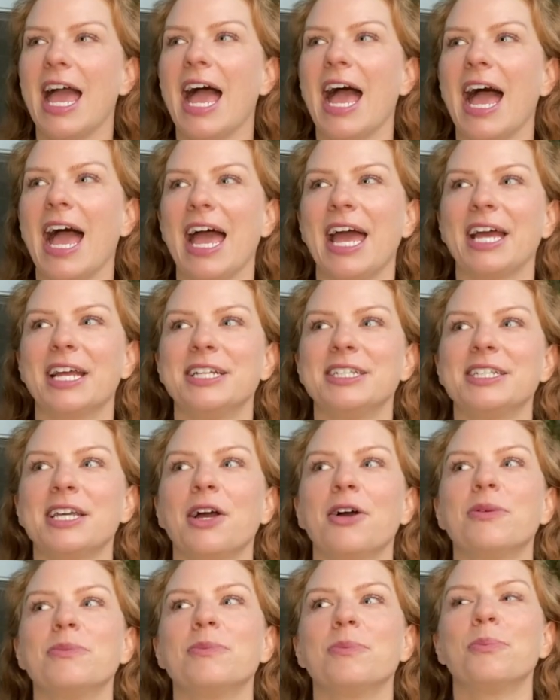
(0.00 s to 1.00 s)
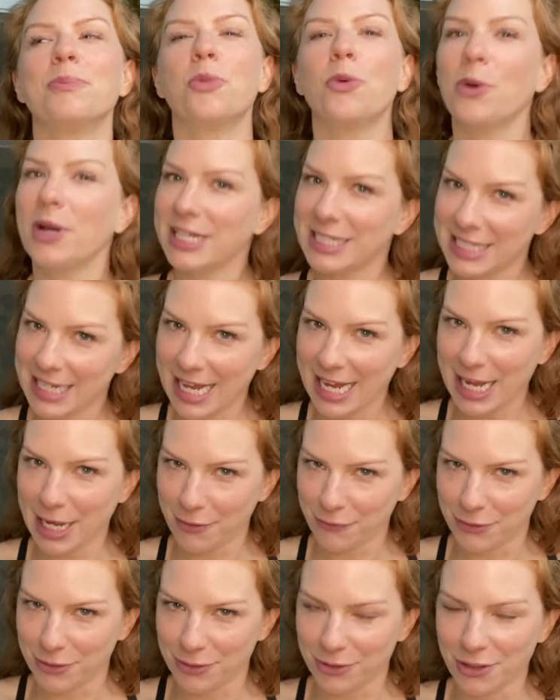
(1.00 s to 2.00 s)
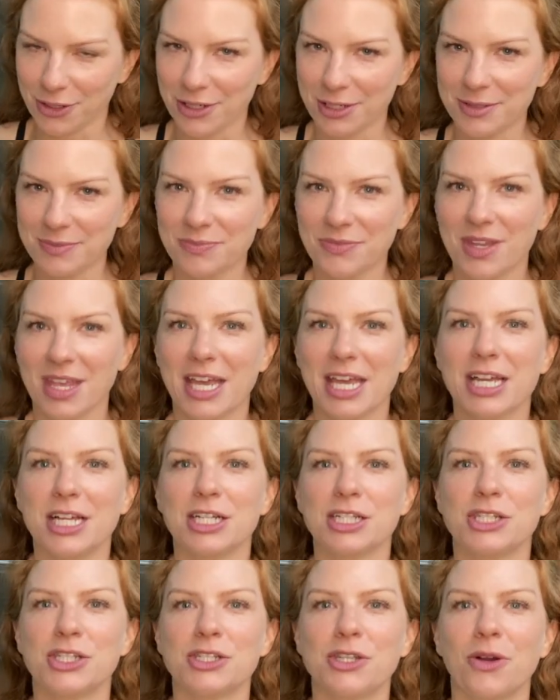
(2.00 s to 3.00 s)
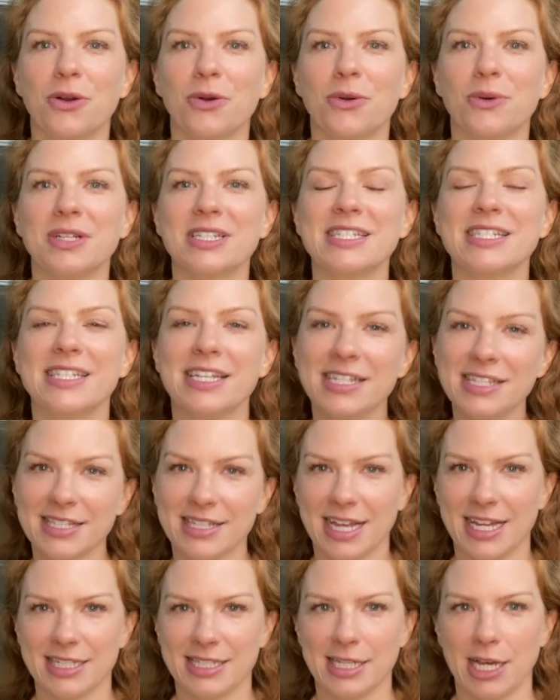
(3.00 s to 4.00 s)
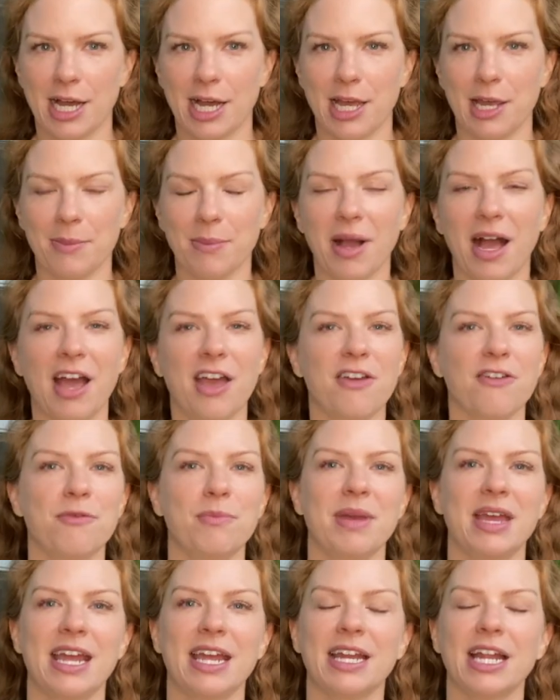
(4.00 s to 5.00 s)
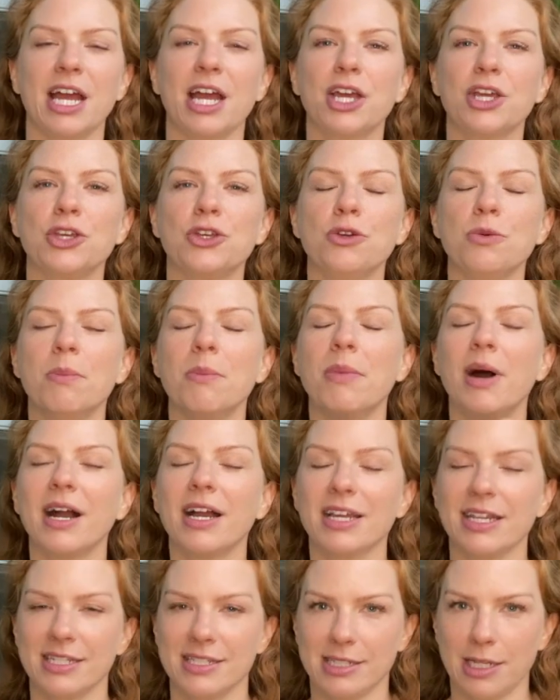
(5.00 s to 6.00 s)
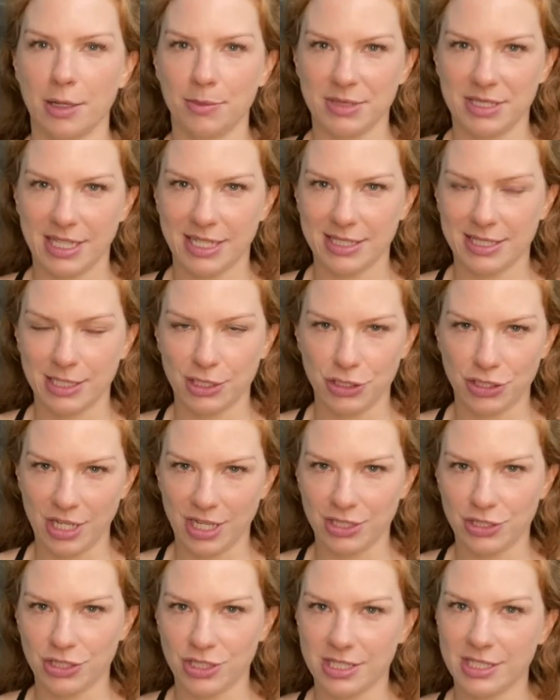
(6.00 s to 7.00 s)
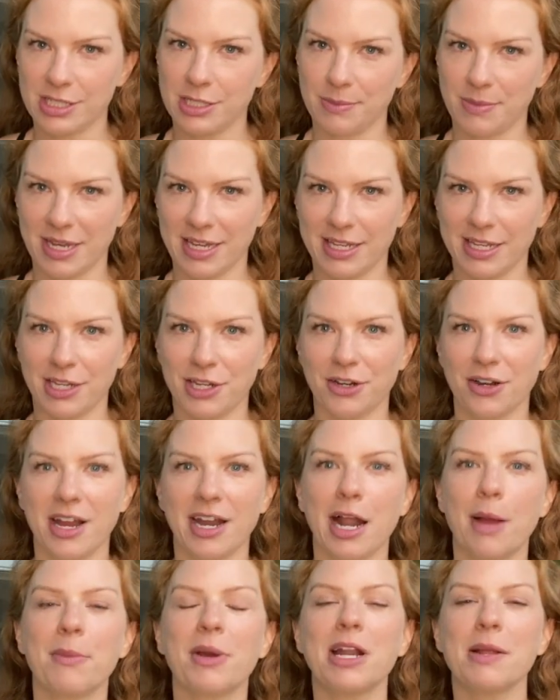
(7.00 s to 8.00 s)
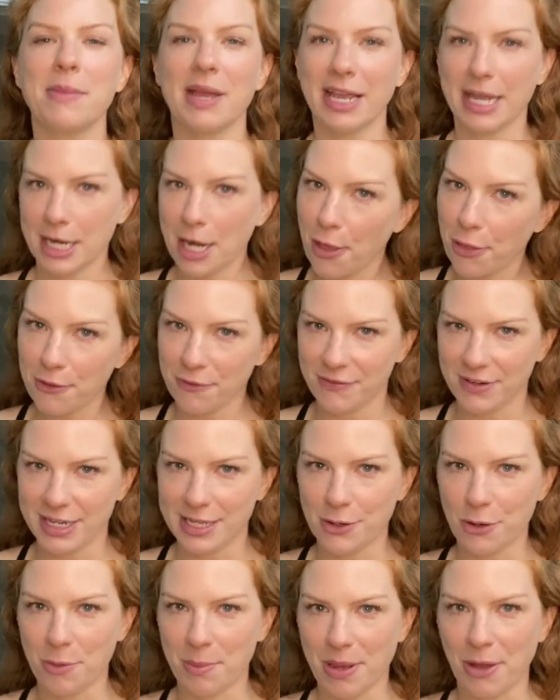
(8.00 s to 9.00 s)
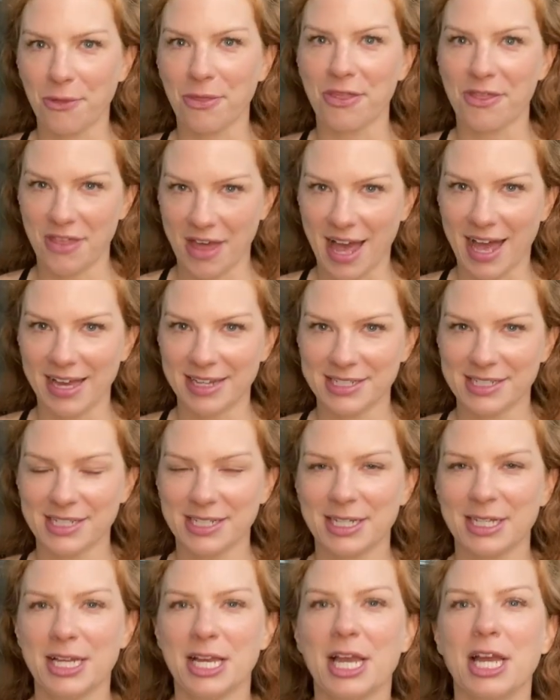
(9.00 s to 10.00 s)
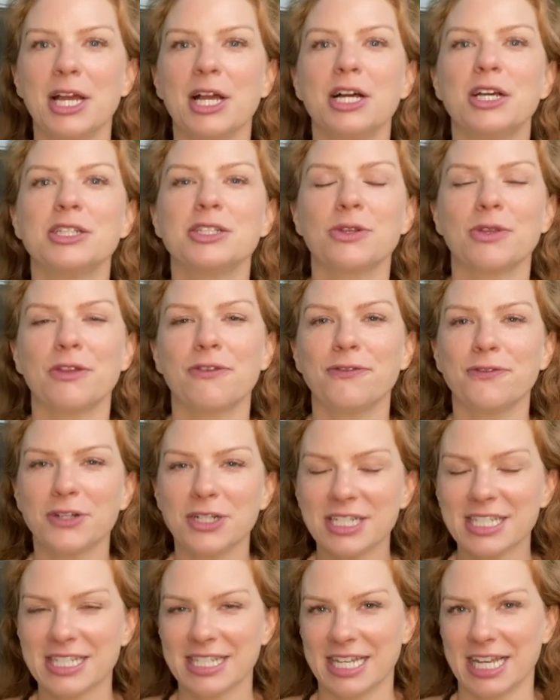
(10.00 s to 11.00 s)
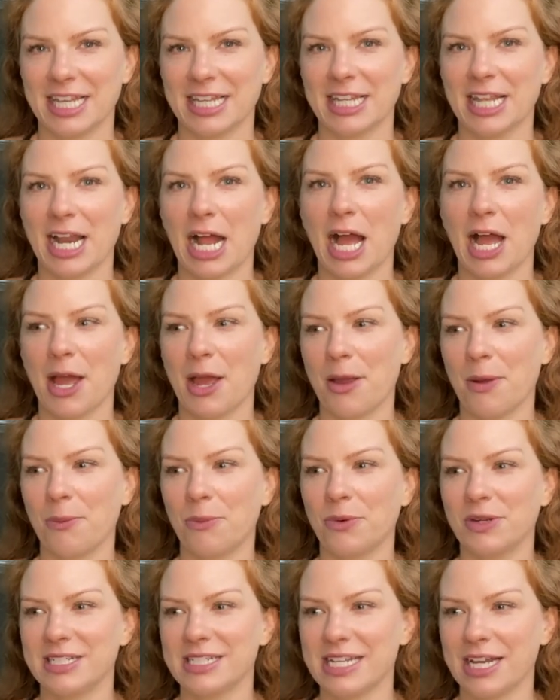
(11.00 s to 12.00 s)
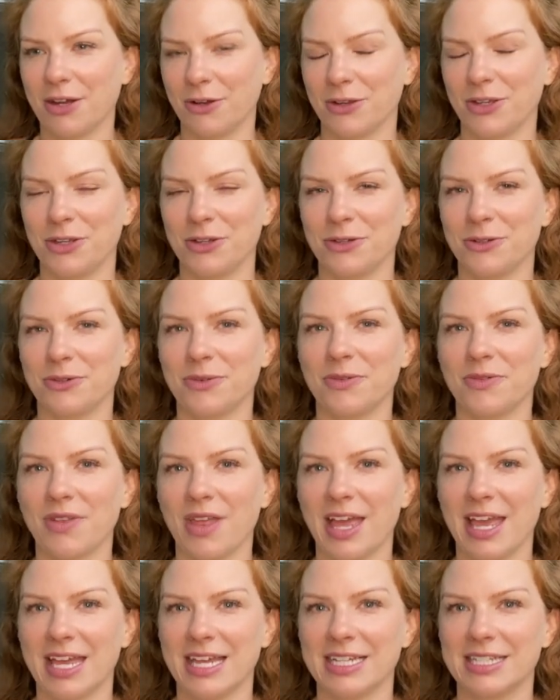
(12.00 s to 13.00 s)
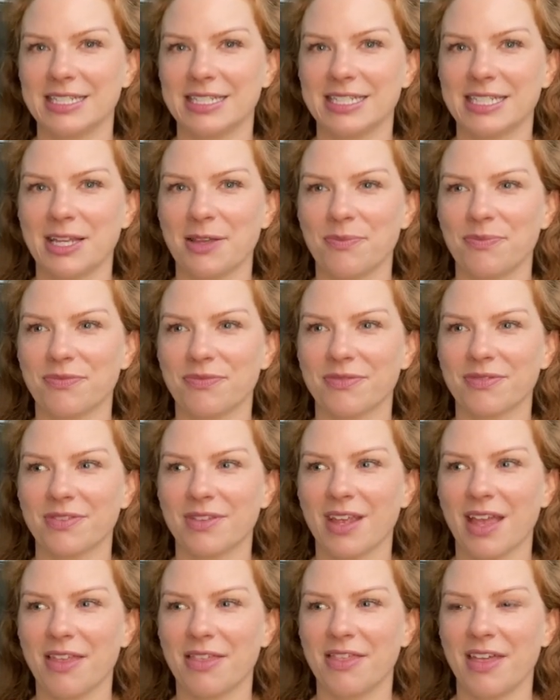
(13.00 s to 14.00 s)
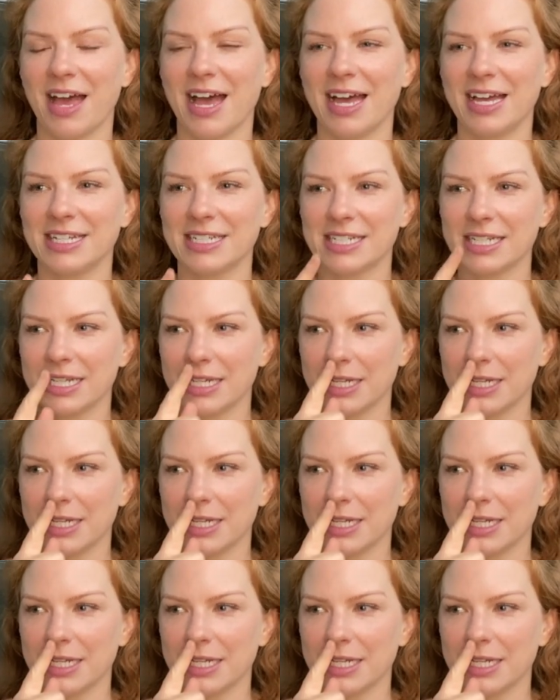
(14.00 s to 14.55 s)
and boy did I ever learn. So since that time, I have made humongous updates and changes to my gear, and I'm going to make another video about that. So the first thing that I would tell you is that